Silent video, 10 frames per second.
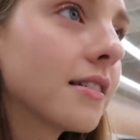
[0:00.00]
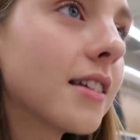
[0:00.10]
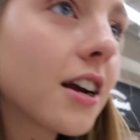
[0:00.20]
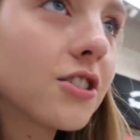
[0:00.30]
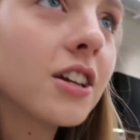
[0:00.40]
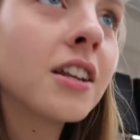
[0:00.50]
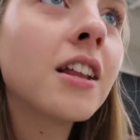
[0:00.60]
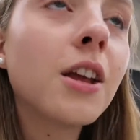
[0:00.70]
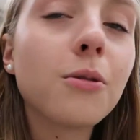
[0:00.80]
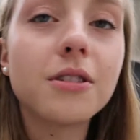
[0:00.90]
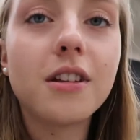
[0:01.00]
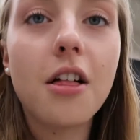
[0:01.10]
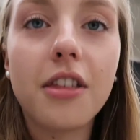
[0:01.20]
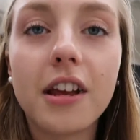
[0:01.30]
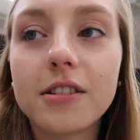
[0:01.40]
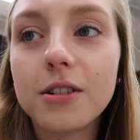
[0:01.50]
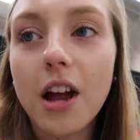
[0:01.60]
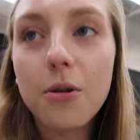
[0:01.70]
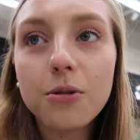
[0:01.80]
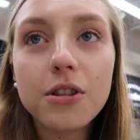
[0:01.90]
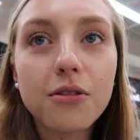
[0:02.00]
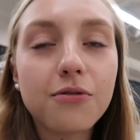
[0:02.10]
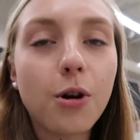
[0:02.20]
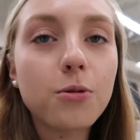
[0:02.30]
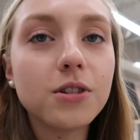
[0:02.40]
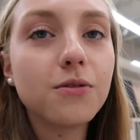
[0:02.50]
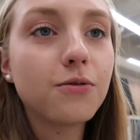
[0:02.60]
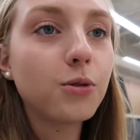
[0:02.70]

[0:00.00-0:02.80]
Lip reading: section and there was nothing. So now we're in the frozen